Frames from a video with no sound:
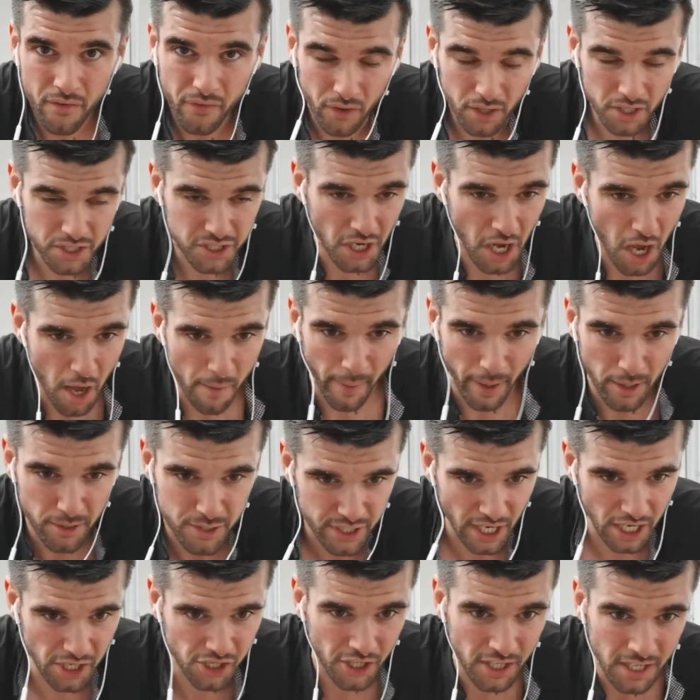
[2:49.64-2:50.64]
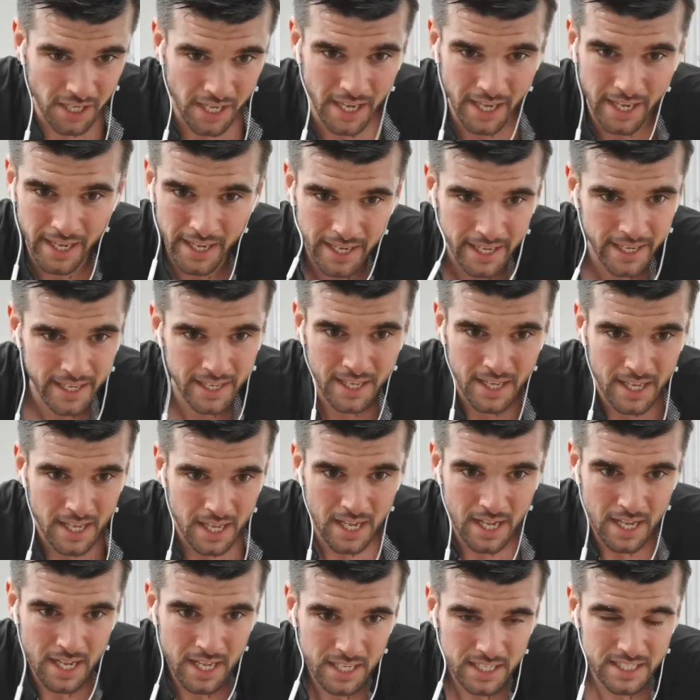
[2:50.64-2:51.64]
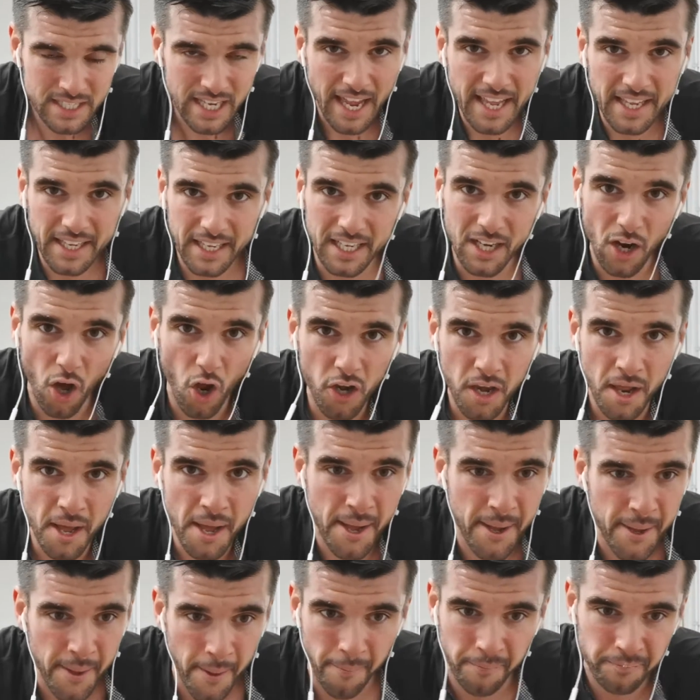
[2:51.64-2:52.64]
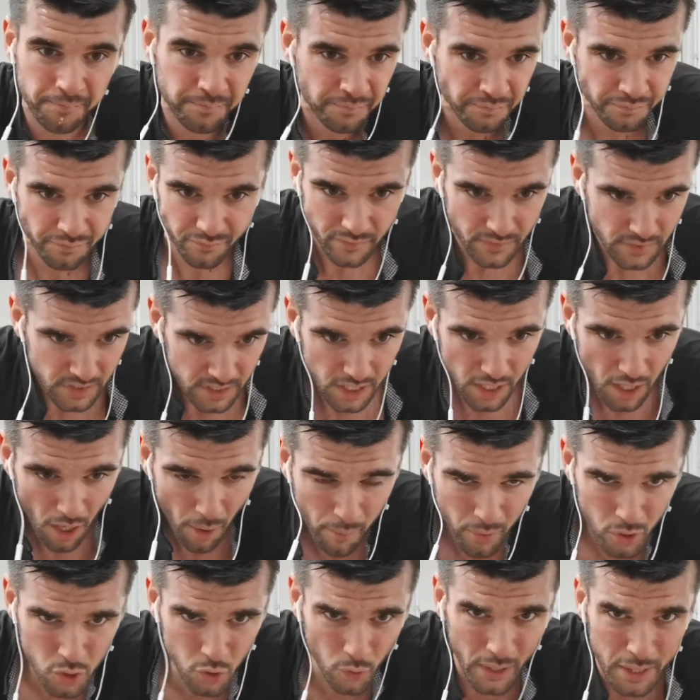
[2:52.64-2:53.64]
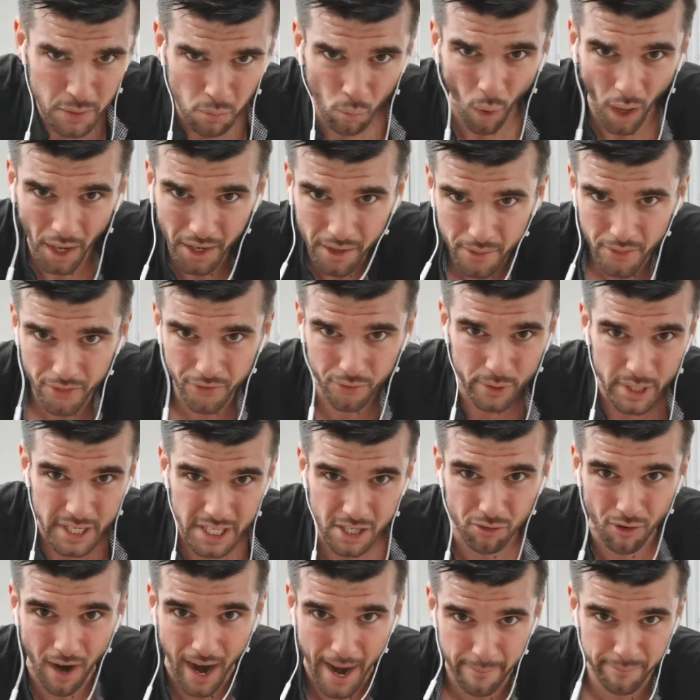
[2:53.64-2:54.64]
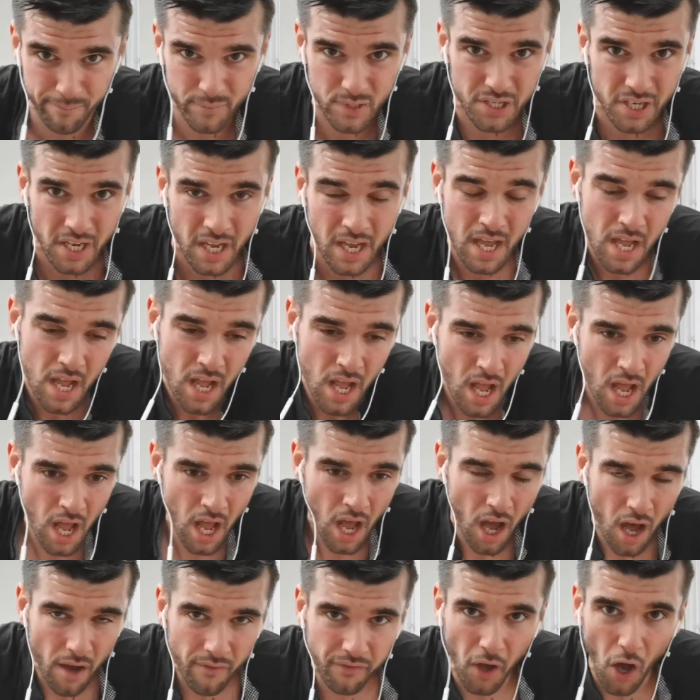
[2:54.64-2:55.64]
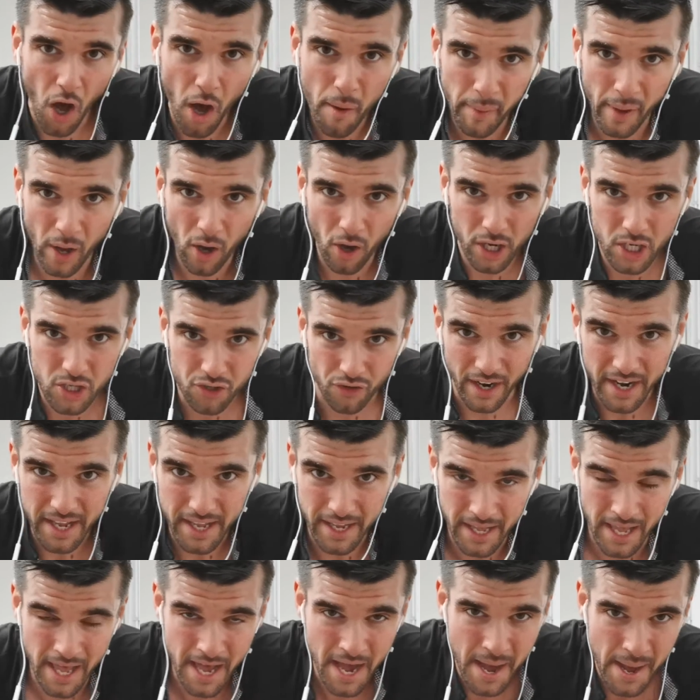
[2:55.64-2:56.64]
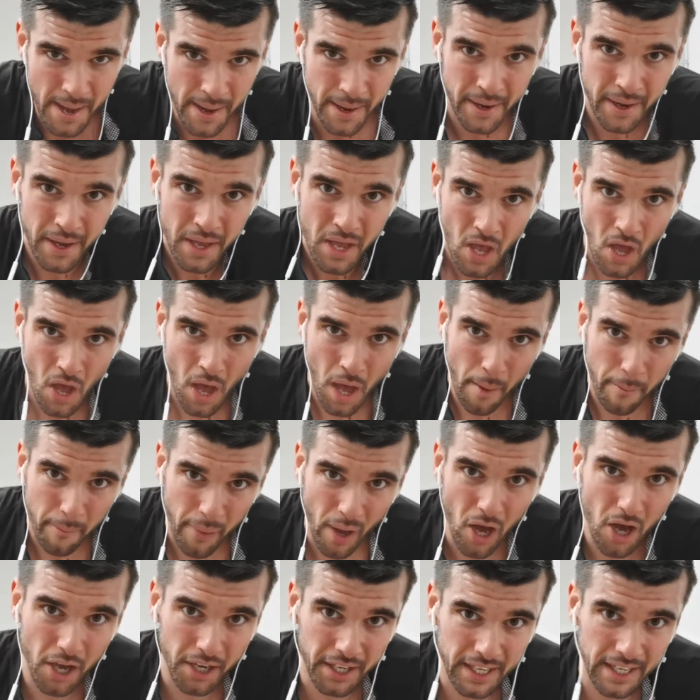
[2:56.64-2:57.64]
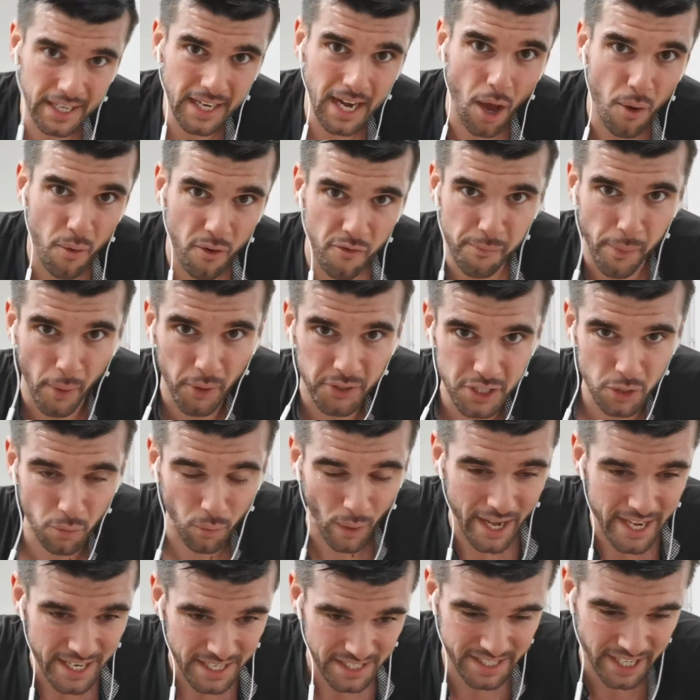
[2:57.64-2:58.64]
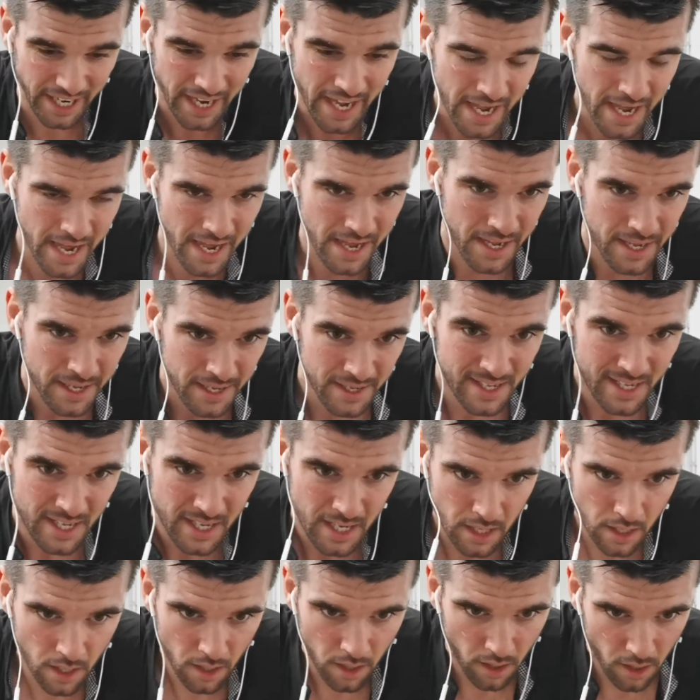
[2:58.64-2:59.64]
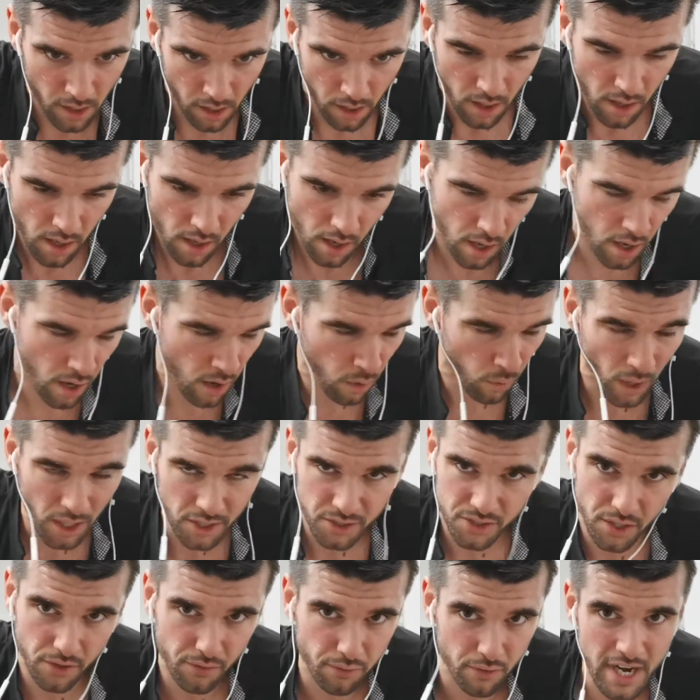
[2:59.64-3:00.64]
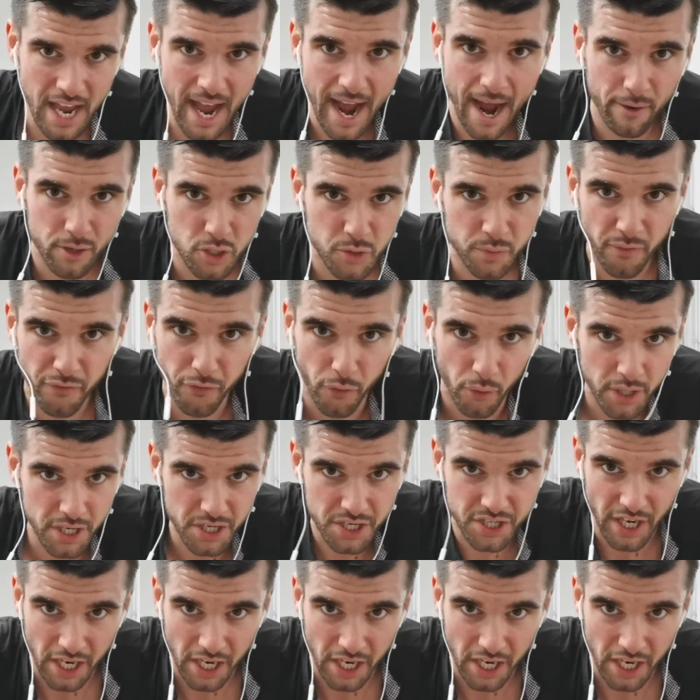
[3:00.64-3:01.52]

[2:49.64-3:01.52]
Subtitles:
for a turbo session, taking on between 1 and 3 grams of carbohydrate per kilo of body weight, 1 to 3 hours before your